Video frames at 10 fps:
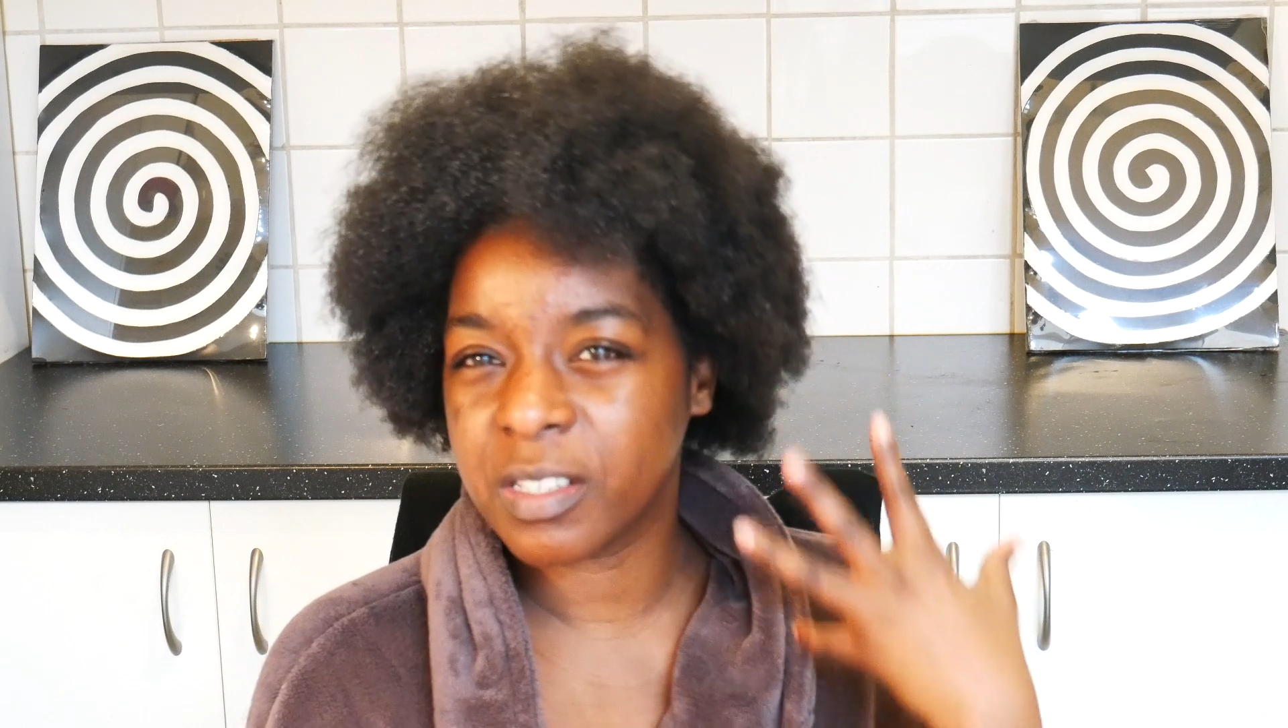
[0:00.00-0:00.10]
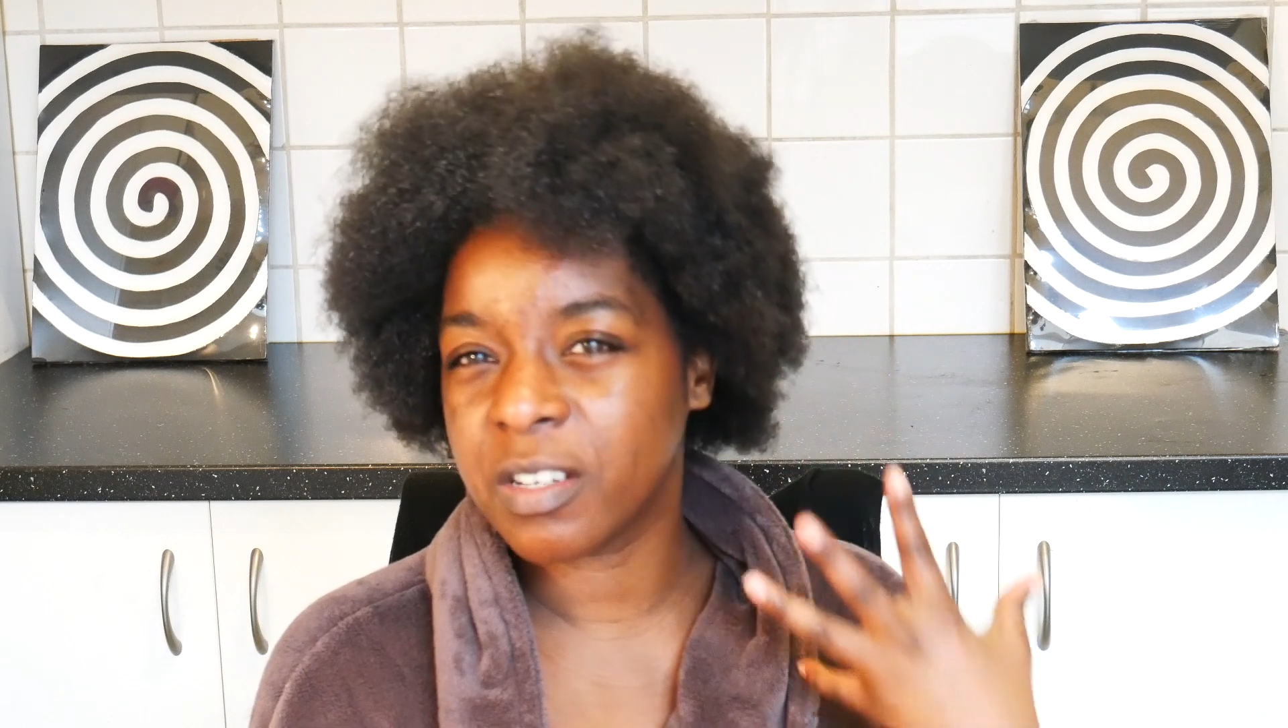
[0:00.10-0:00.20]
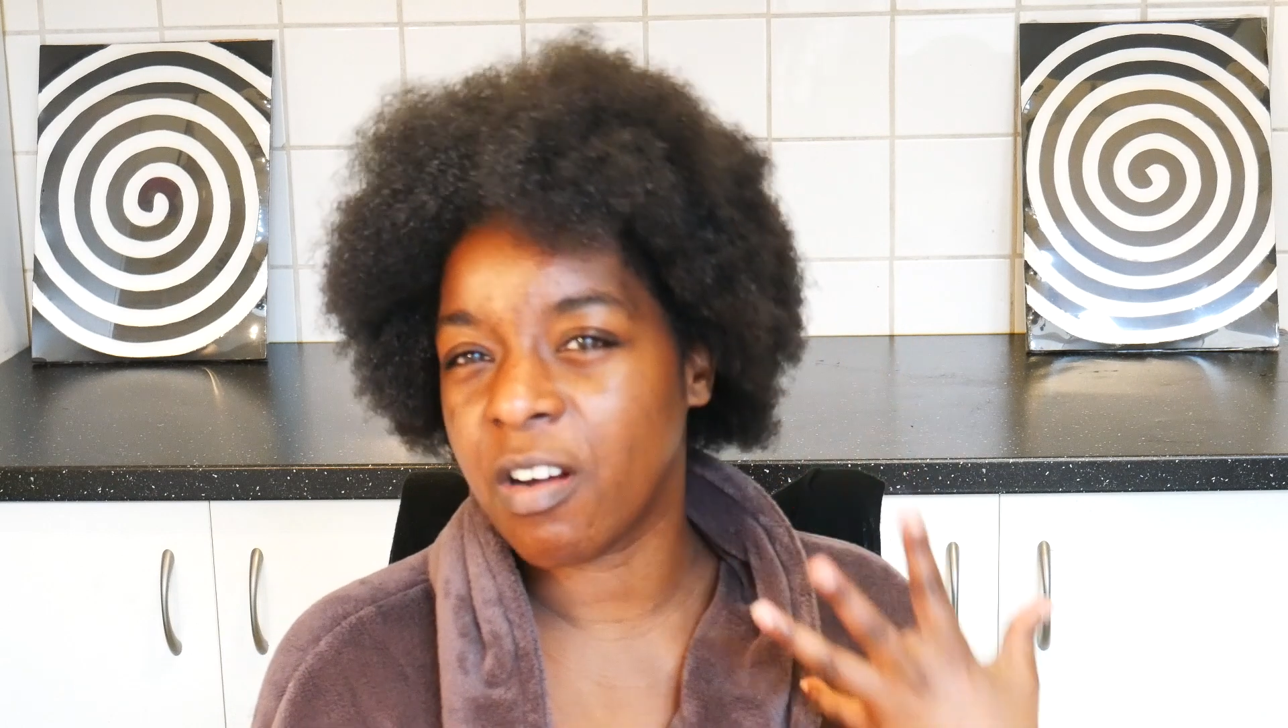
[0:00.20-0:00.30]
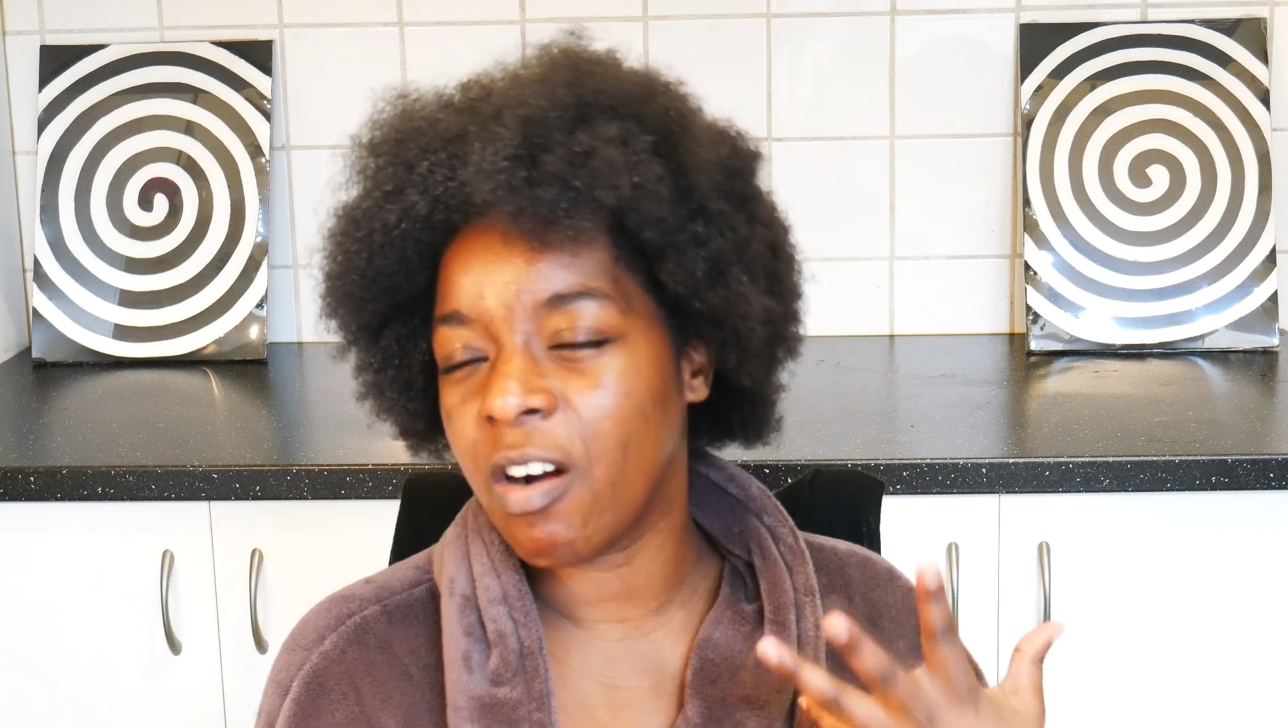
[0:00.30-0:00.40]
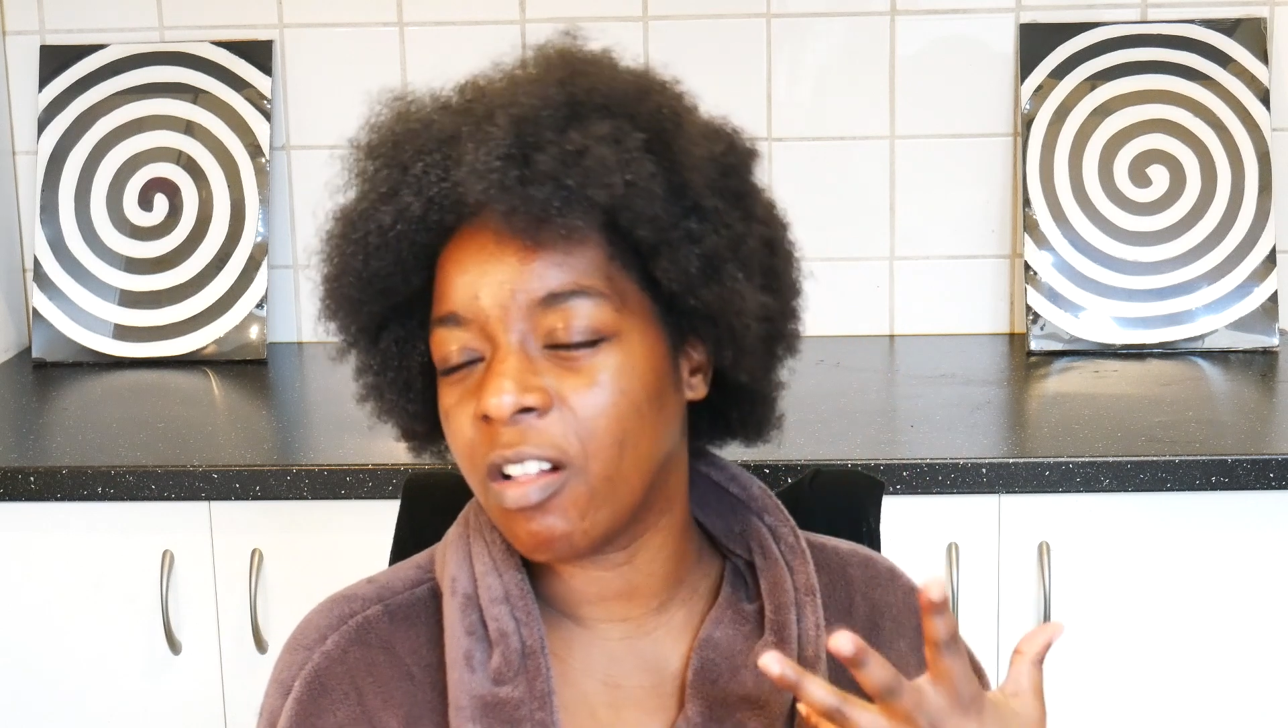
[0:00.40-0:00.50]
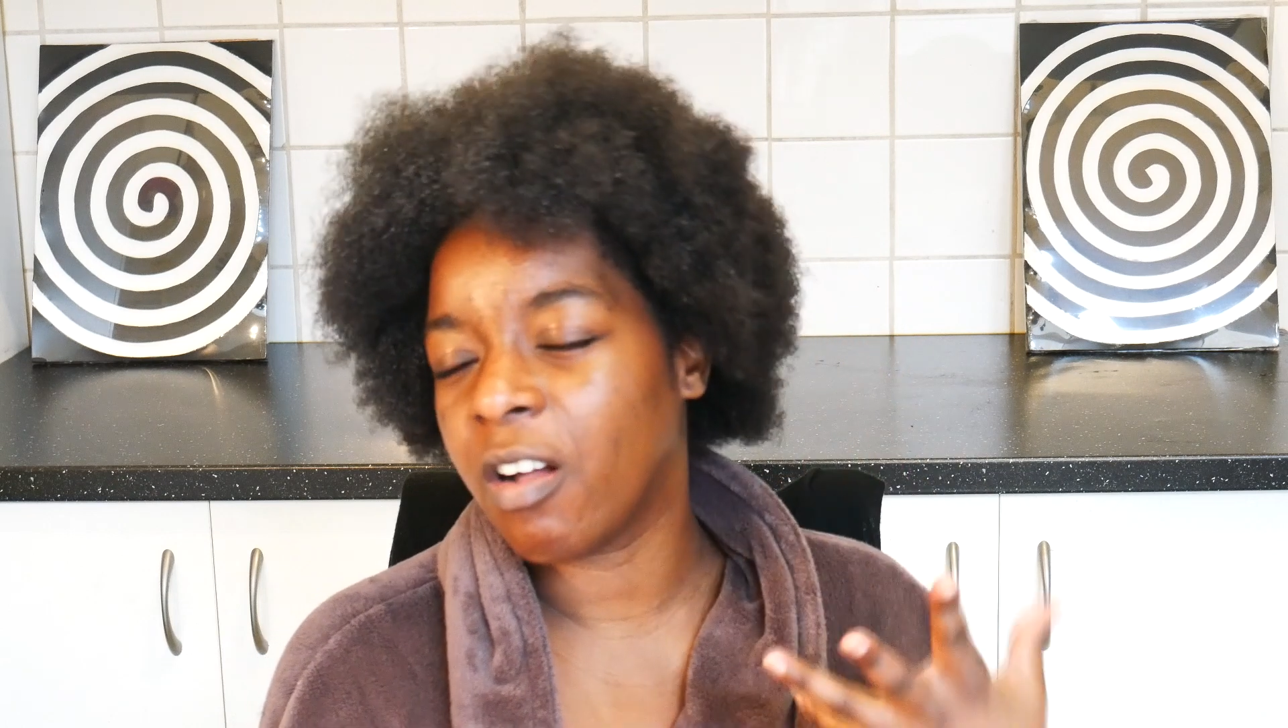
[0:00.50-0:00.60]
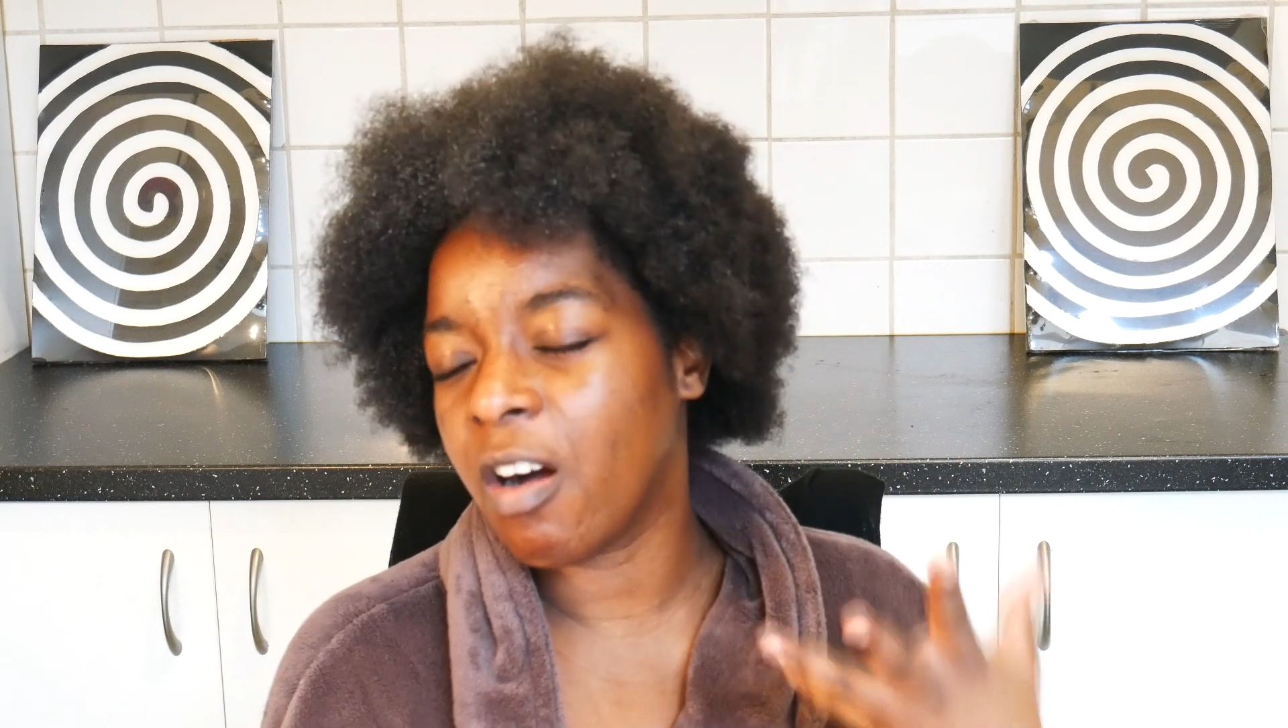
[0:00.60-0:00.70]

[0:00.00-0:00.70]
it all